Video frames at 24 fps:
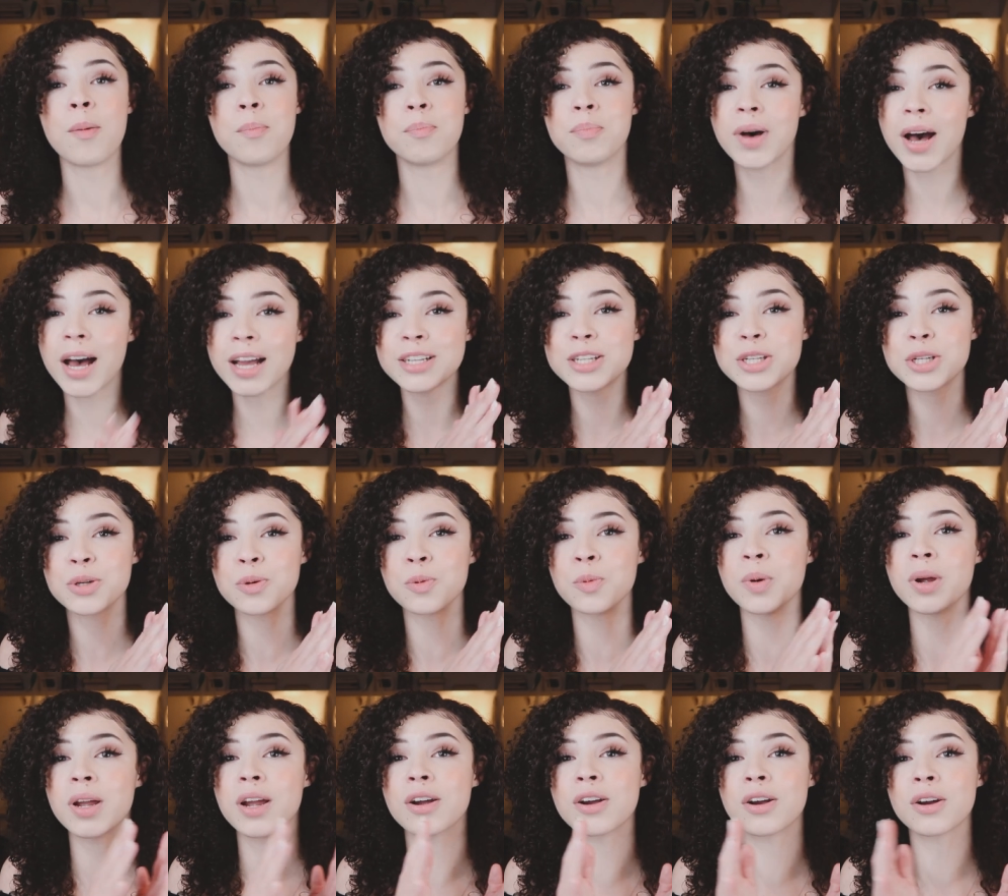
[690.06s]
much.
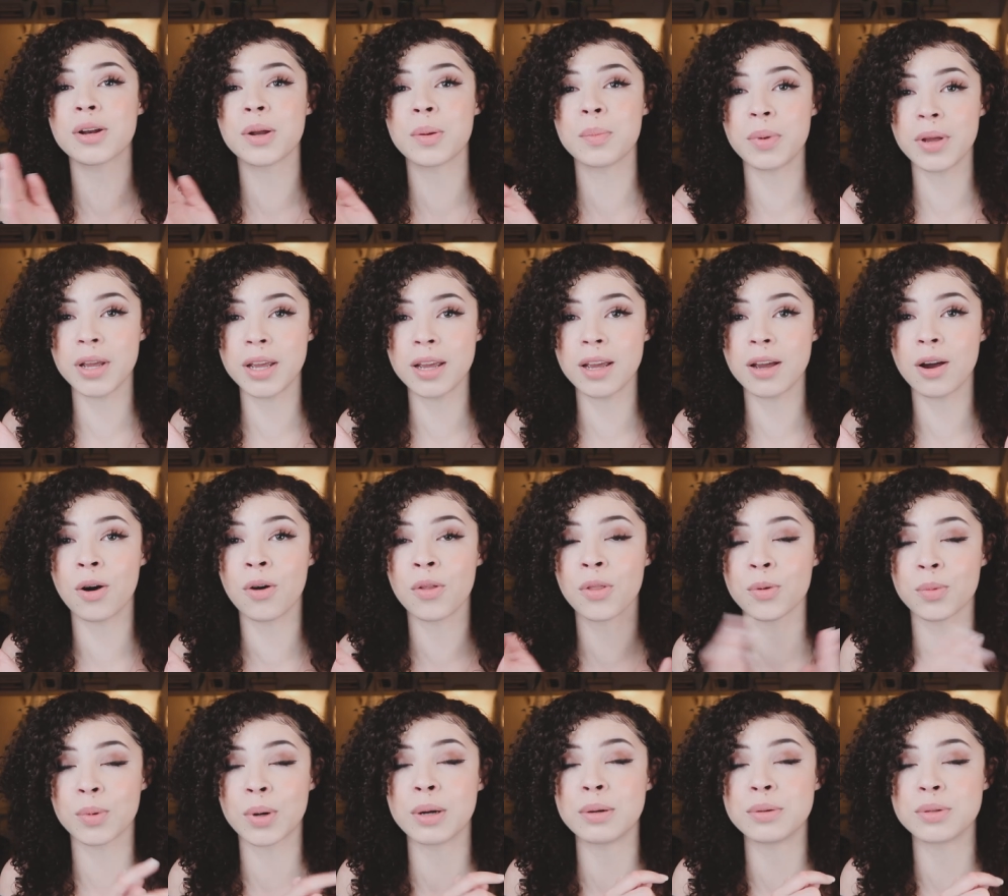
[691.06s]
We are gonna be on
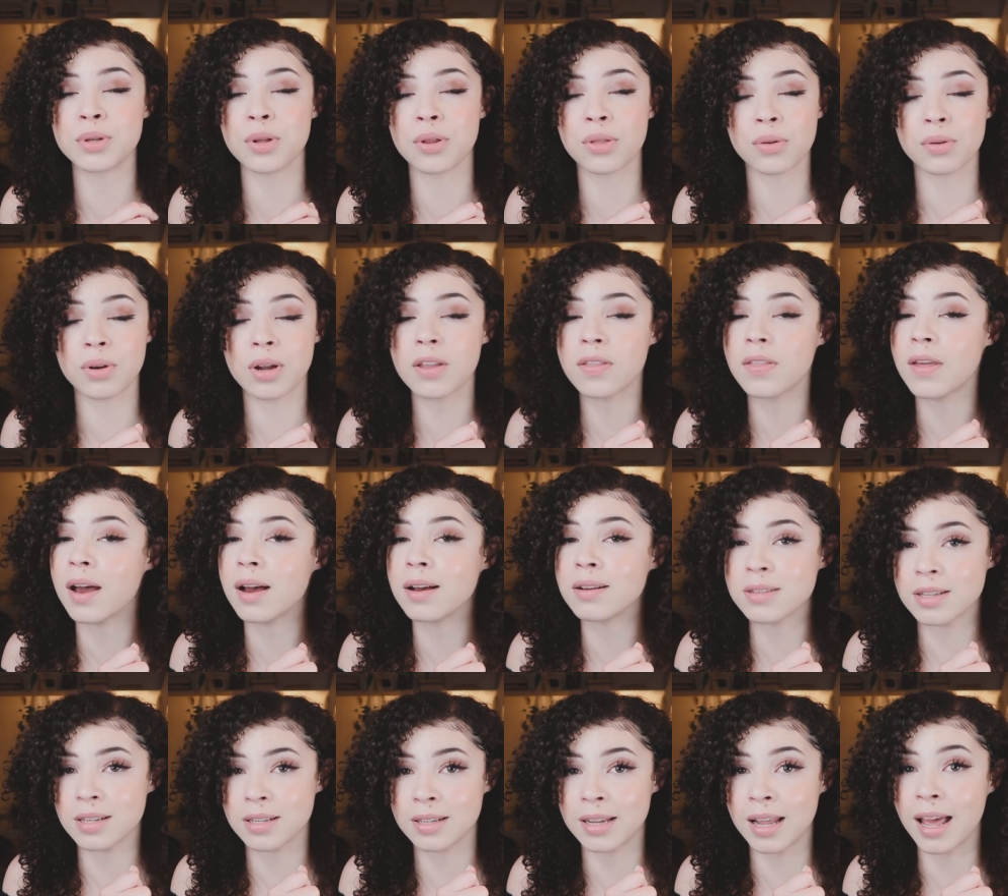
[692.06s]
the road to
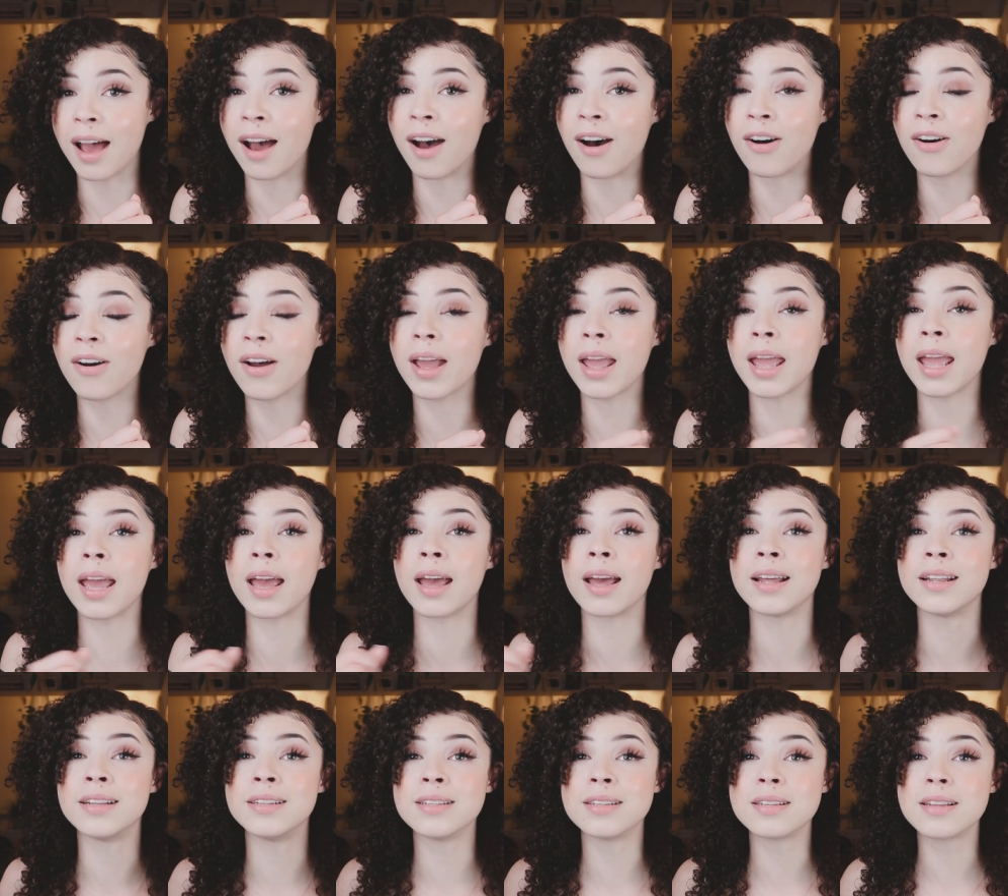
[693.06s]
3,000 now
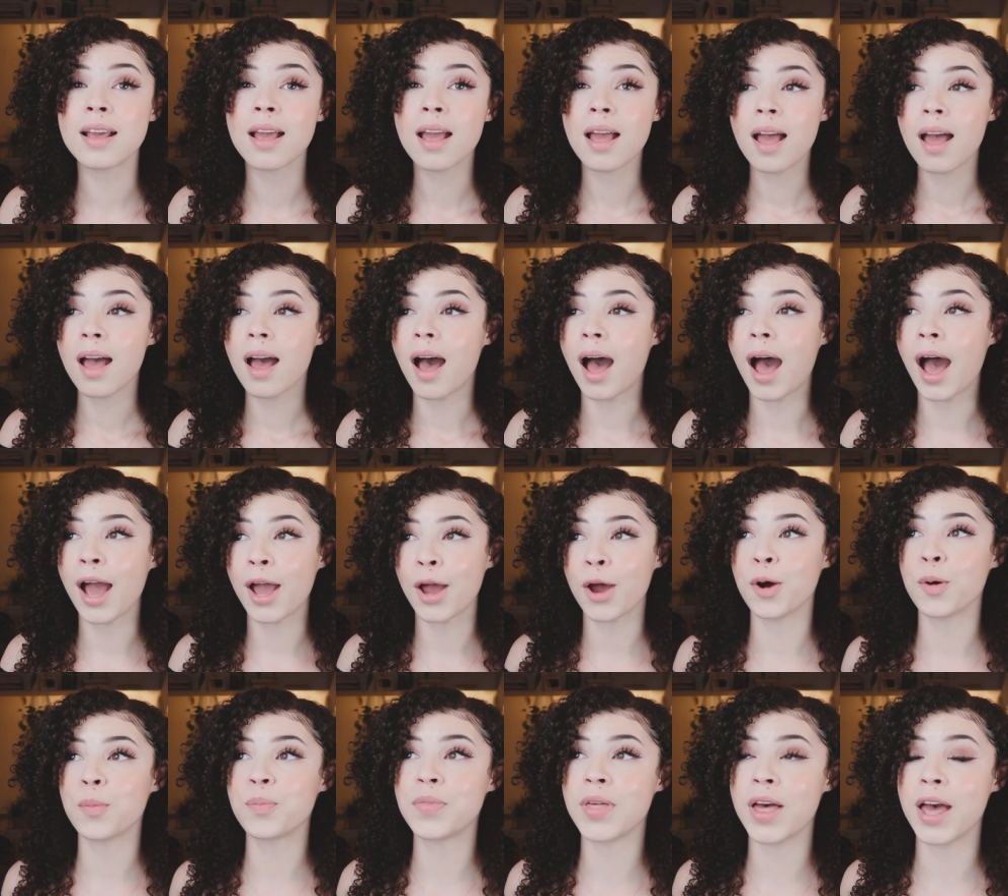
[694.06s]
and I
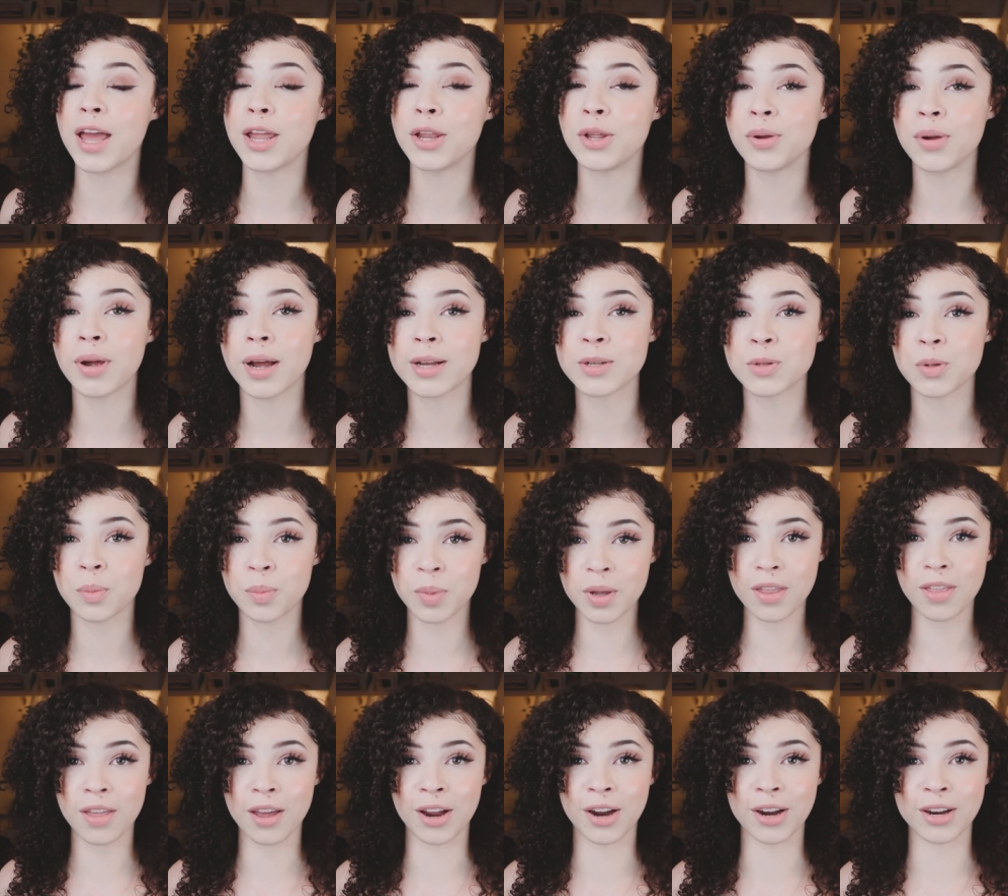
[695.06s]
hope that you guys will
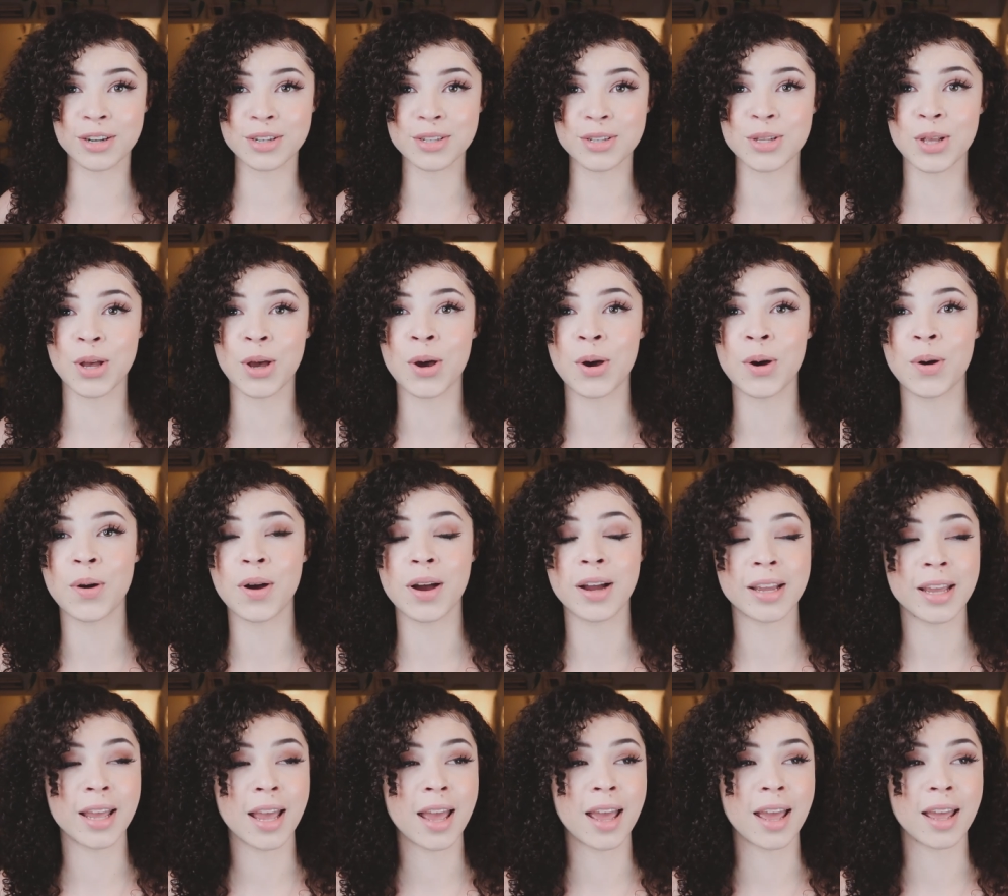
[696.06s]
be there. So
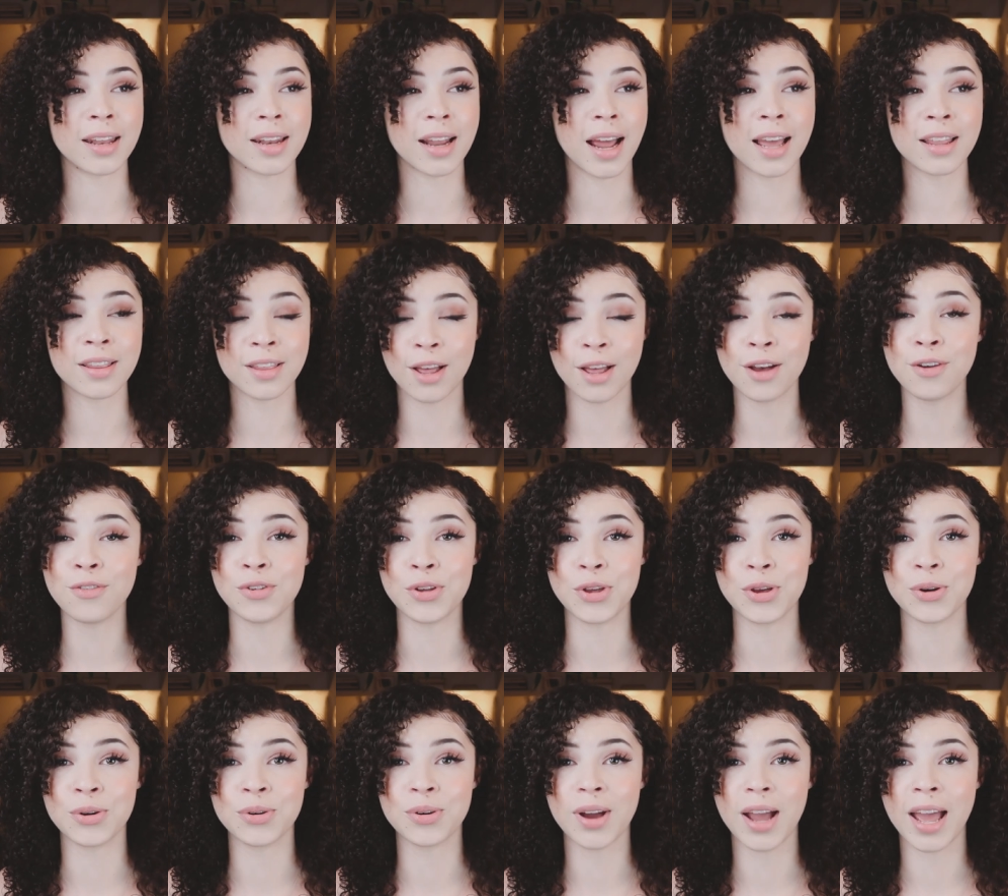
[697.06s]
again, I love
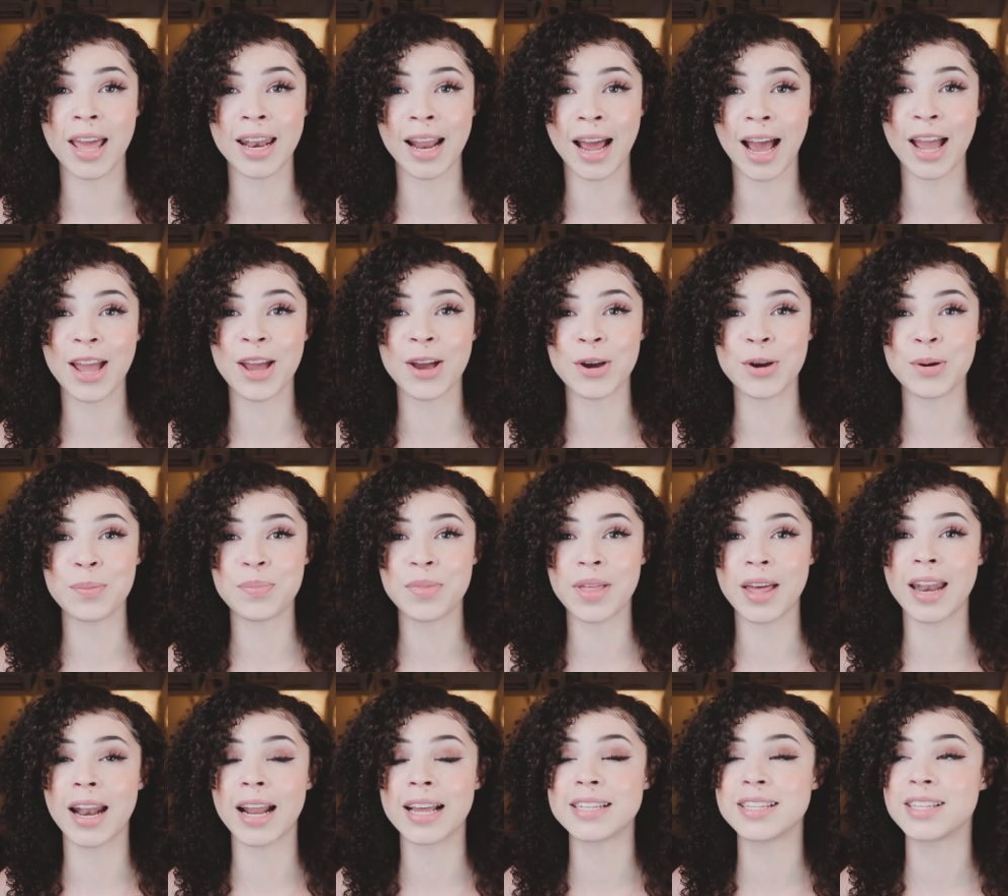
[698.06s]
you and I hope
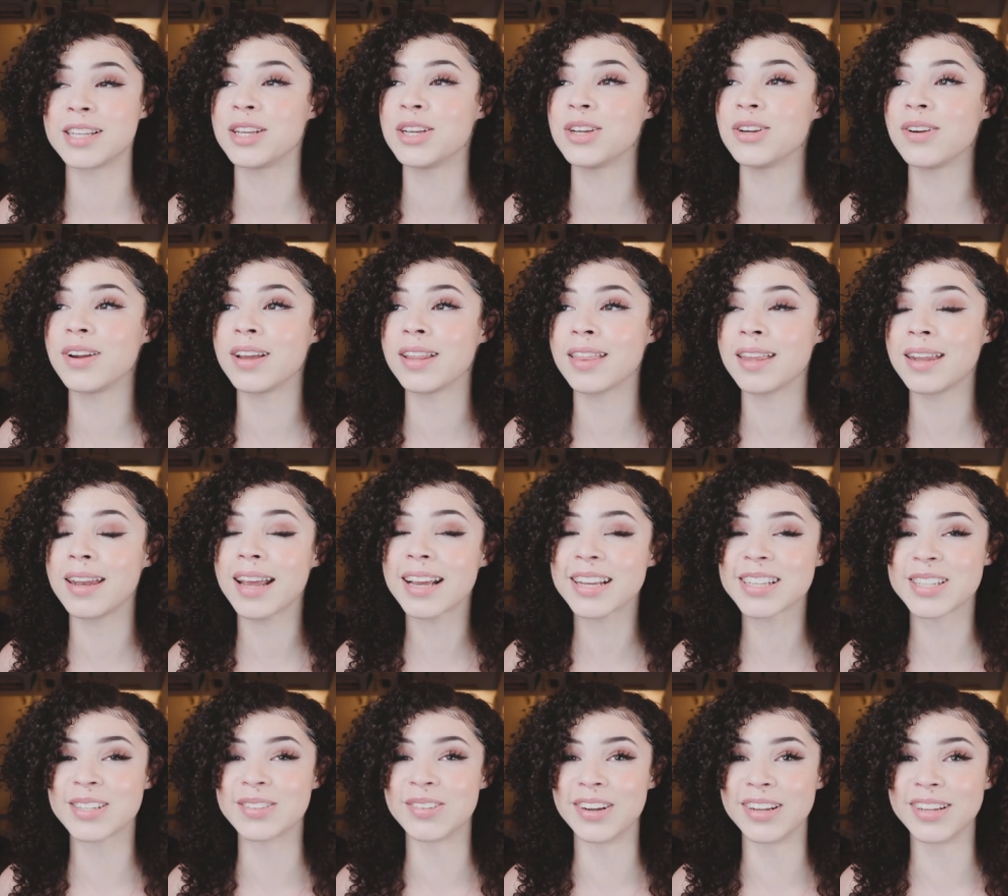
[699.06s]
that I see you in the
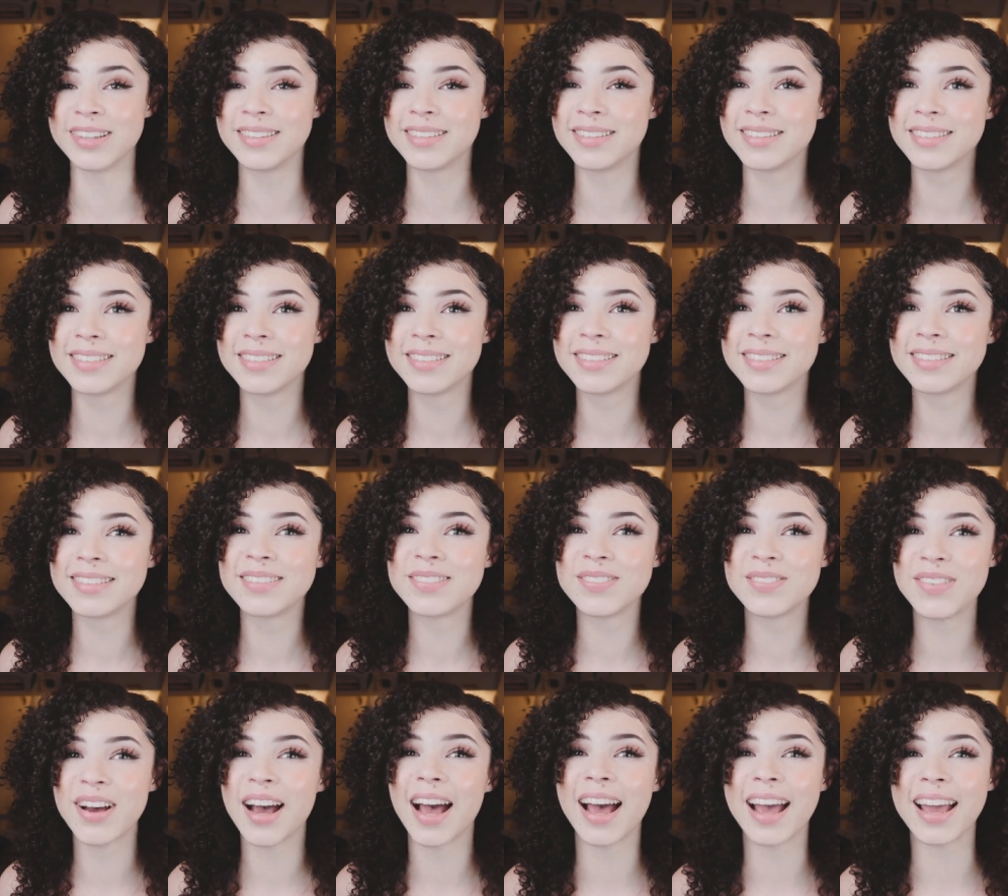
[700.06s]
next one.
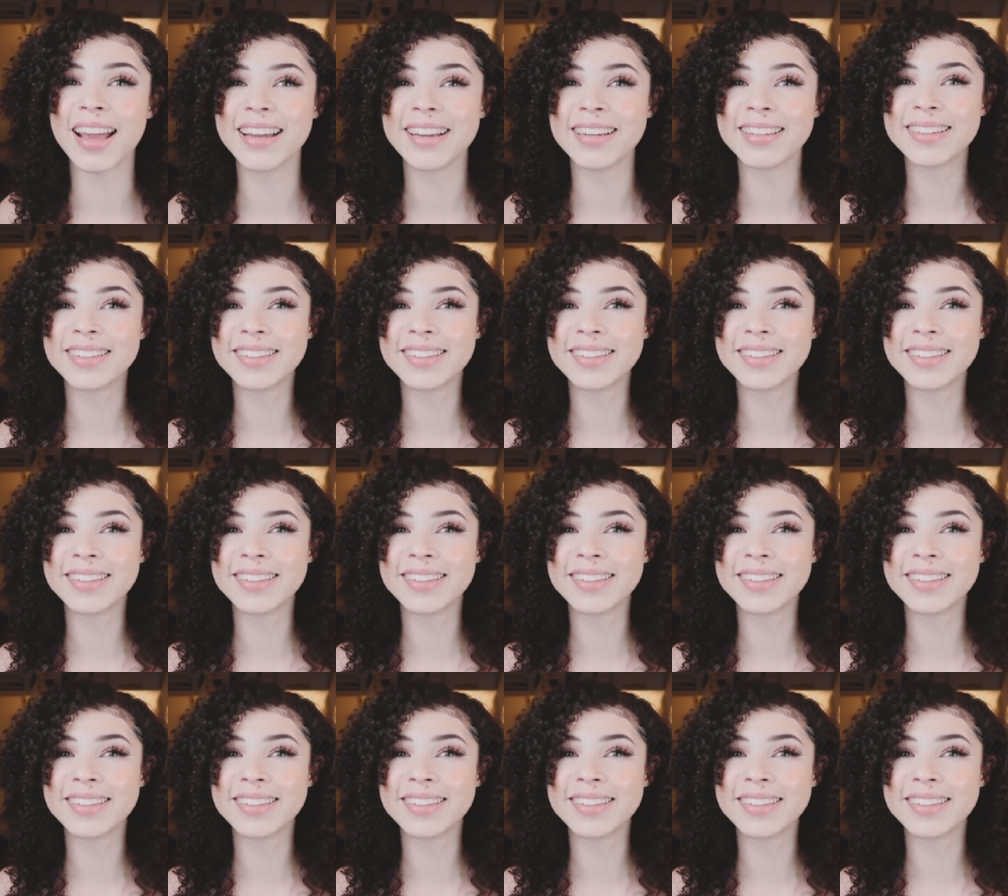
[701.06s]
Bye.